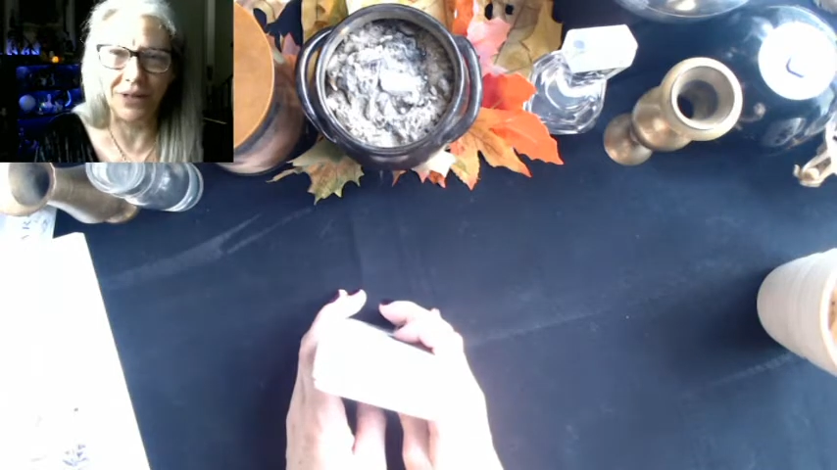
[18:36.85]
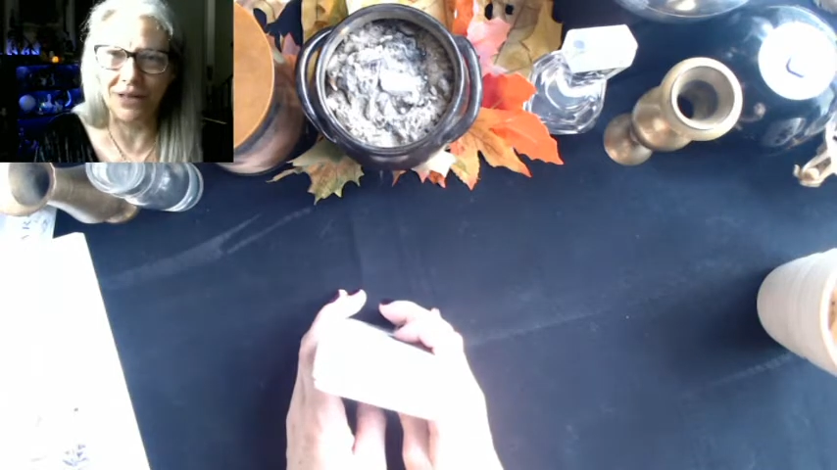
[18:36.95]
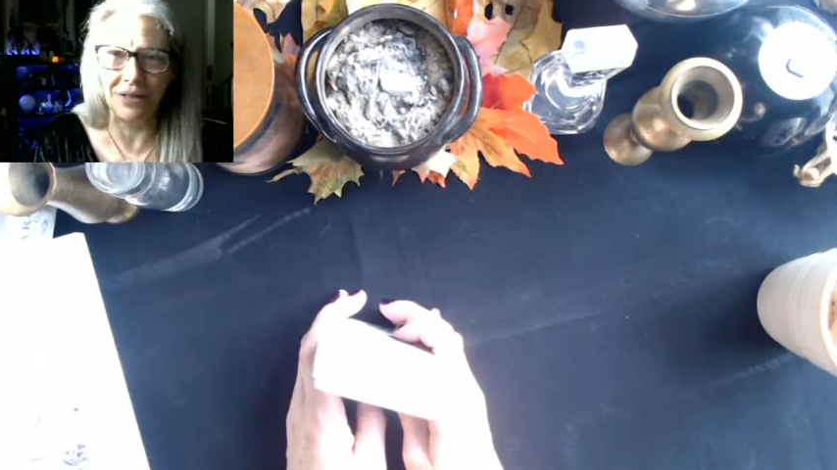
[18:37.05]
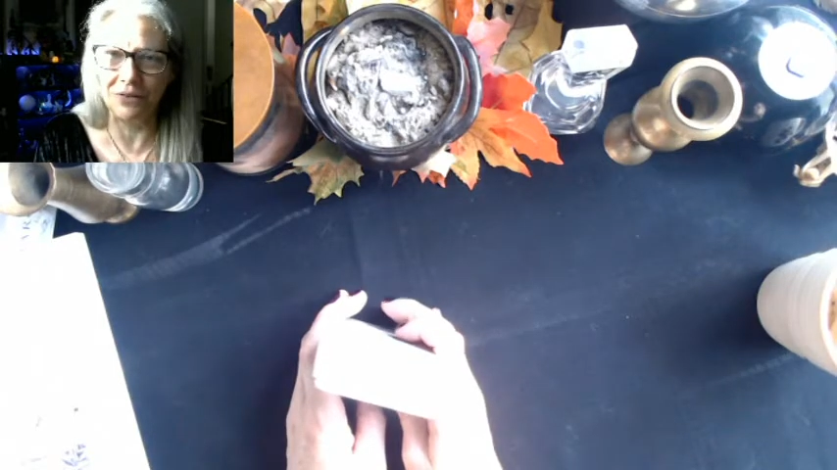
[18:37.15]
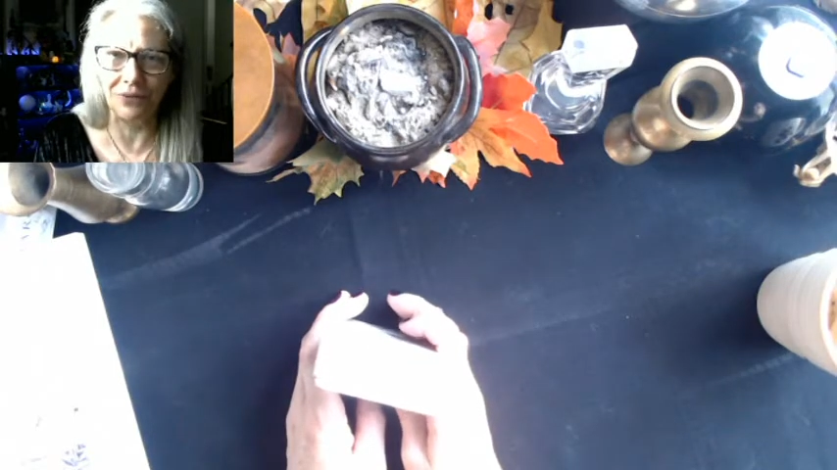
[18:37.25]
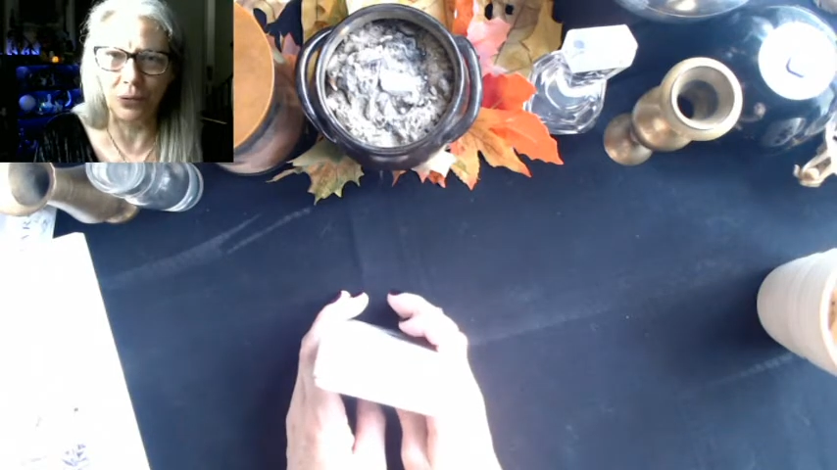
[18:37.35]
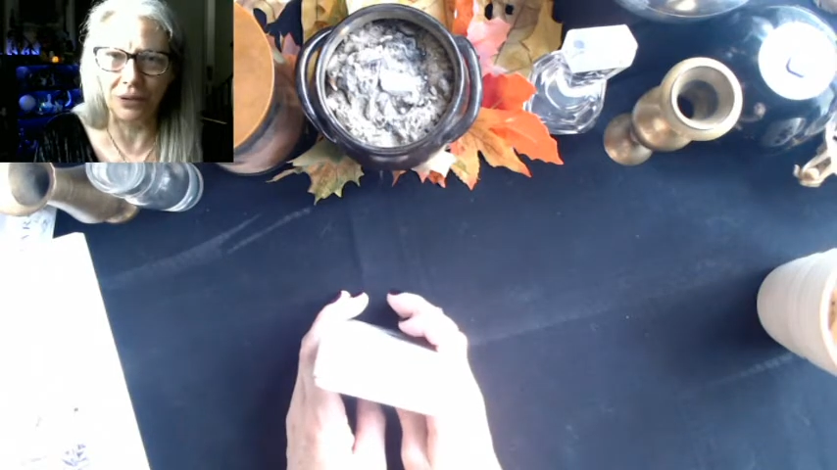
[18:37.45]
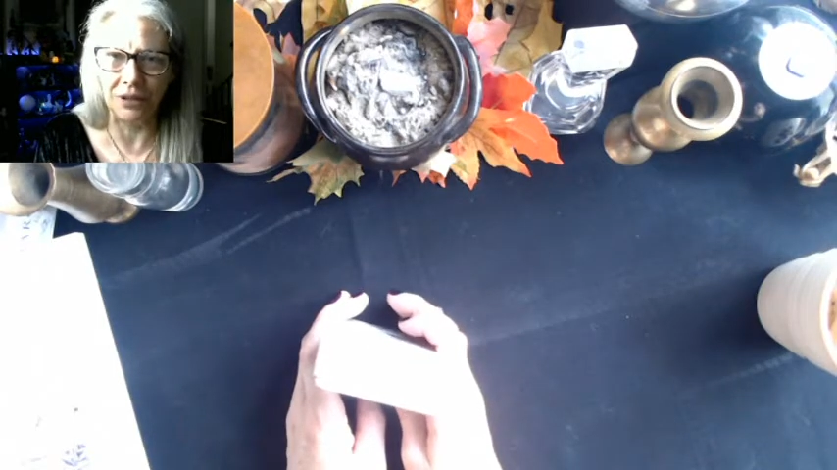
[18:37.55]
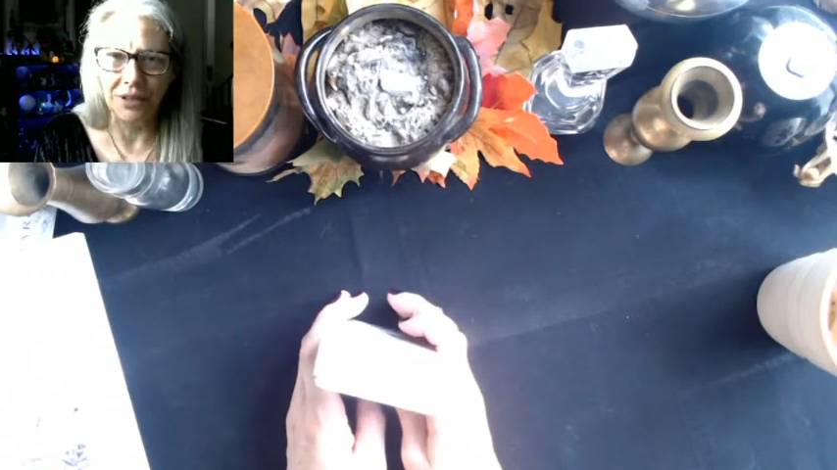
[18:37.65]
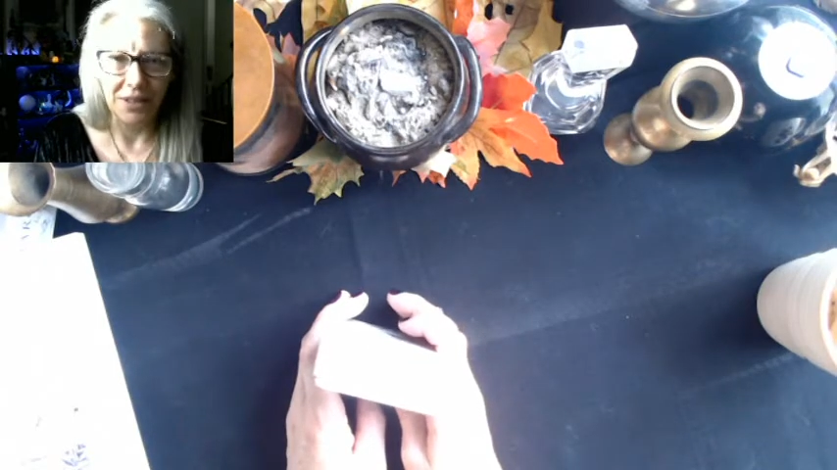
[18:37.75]
hitting the
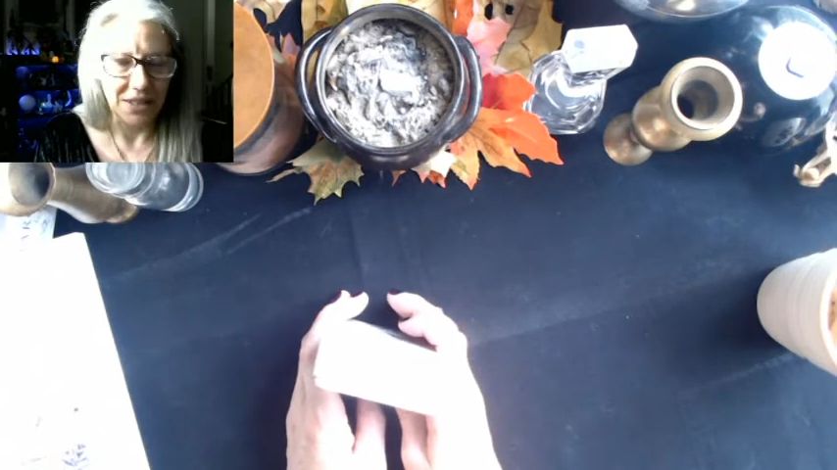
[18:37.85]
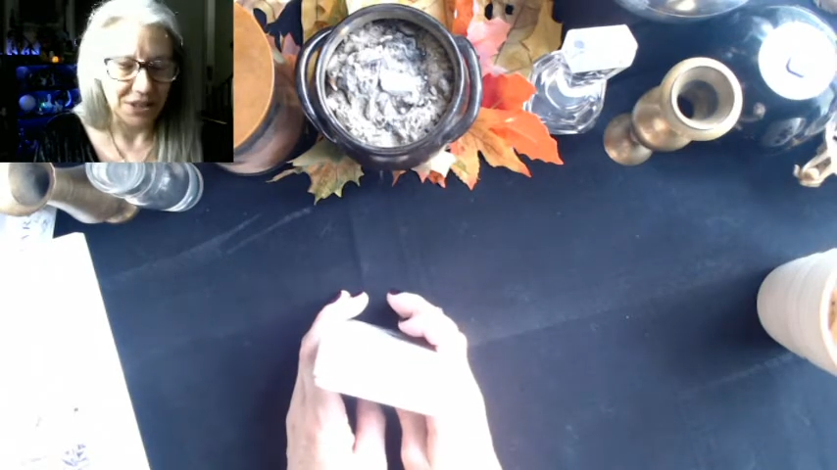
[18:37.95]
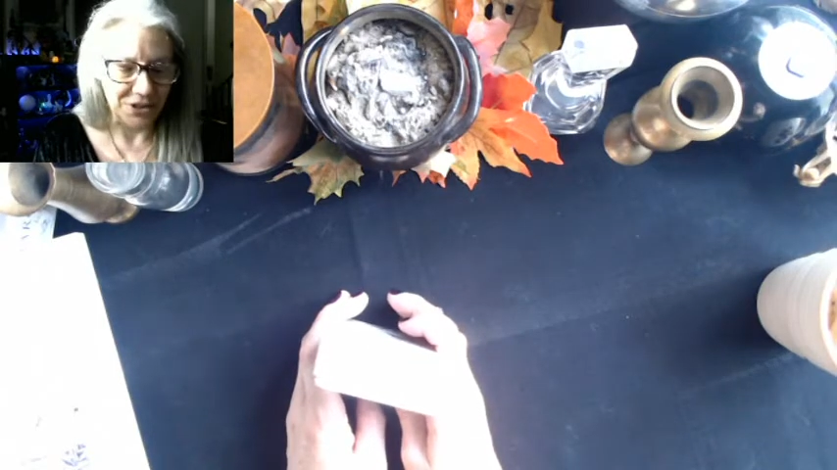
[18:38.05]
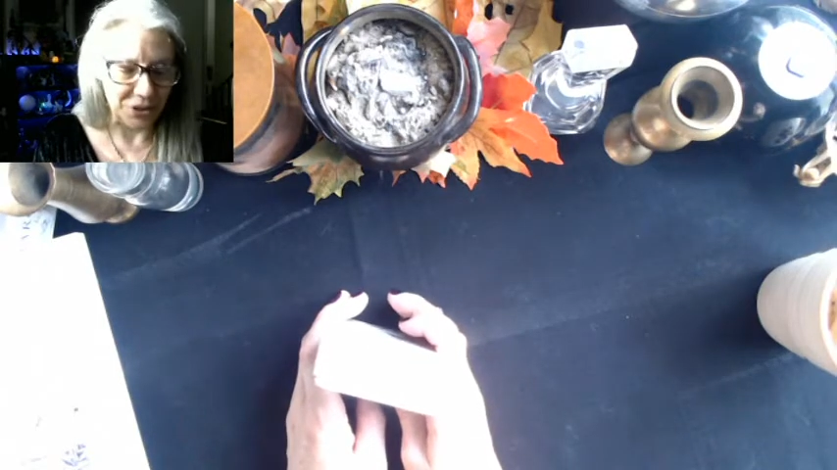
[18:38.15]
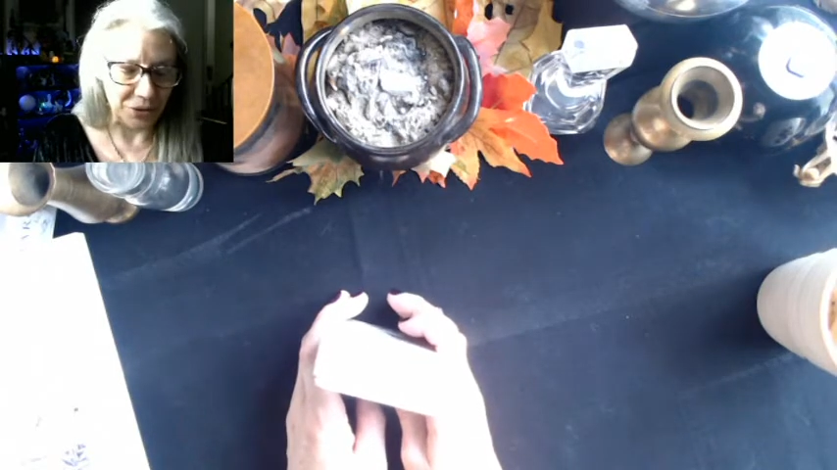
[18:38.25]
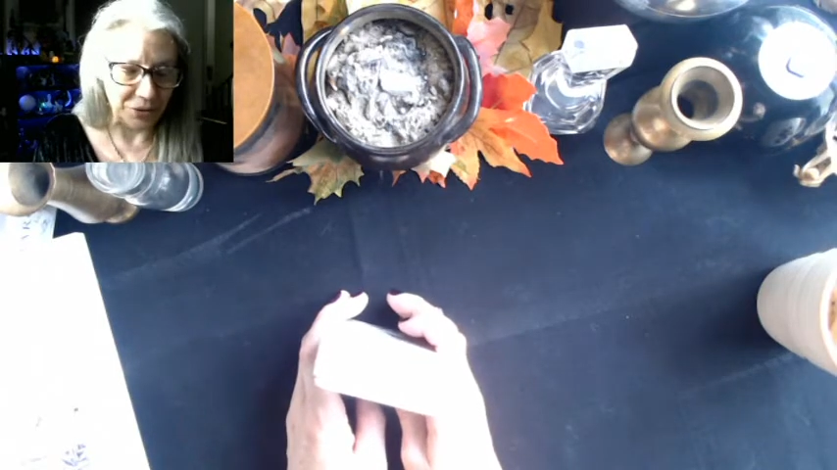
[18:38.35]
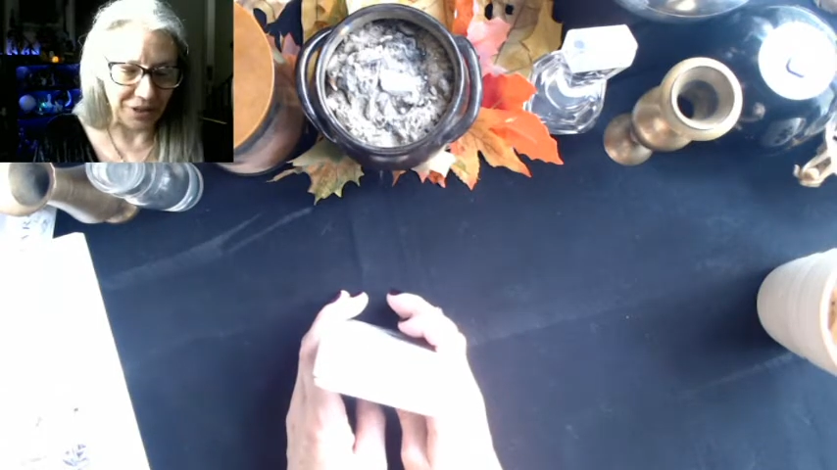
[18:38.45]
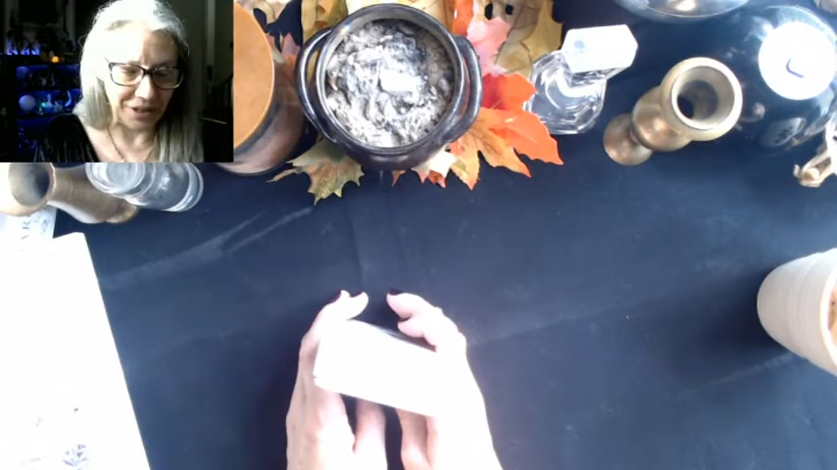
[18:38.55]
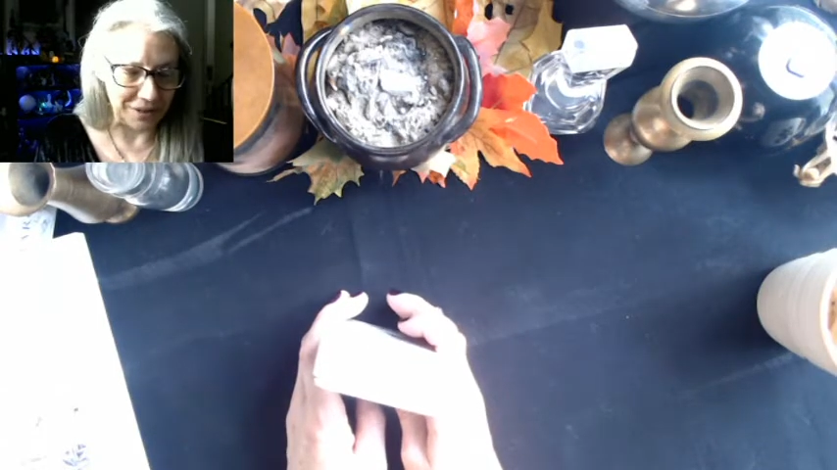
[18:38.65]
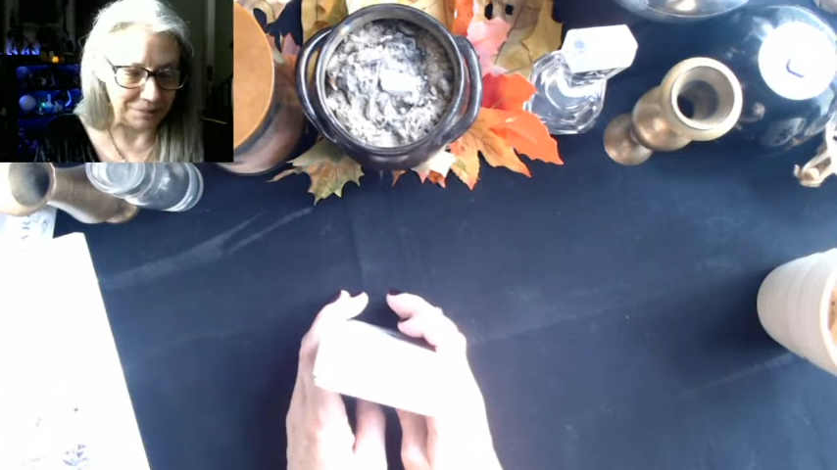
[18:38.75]
floor to
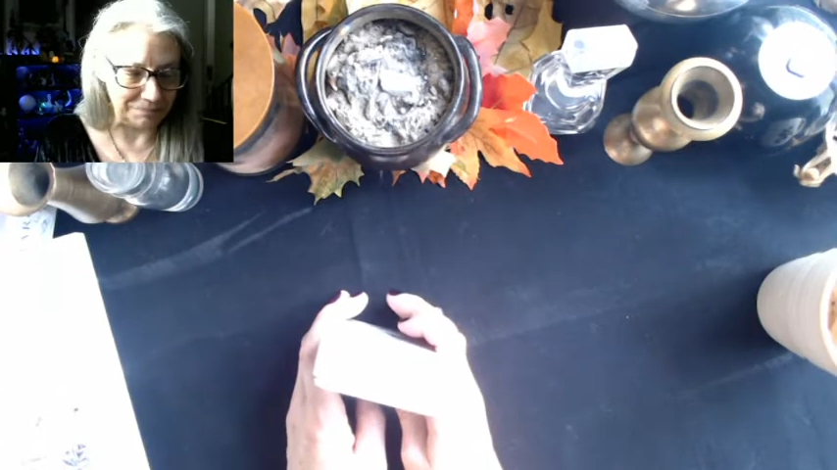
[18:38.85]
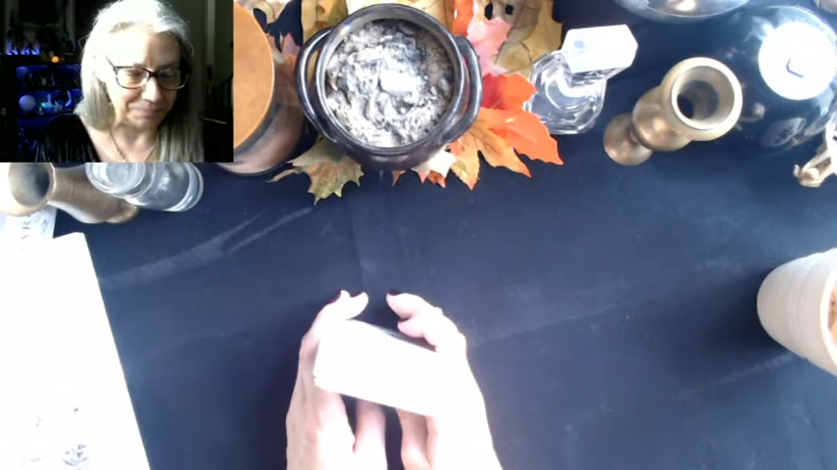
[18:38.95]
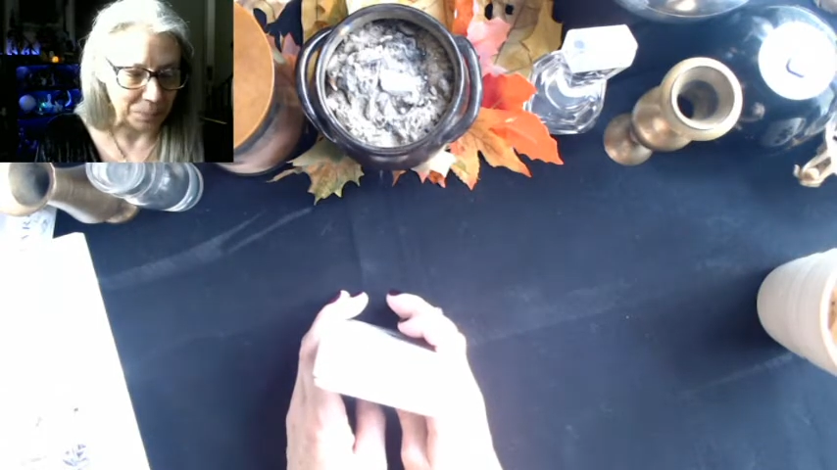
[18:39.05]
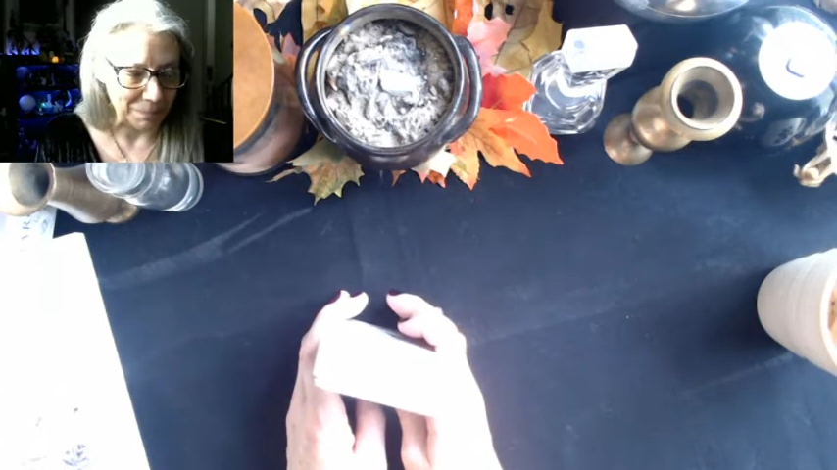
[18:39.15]
um,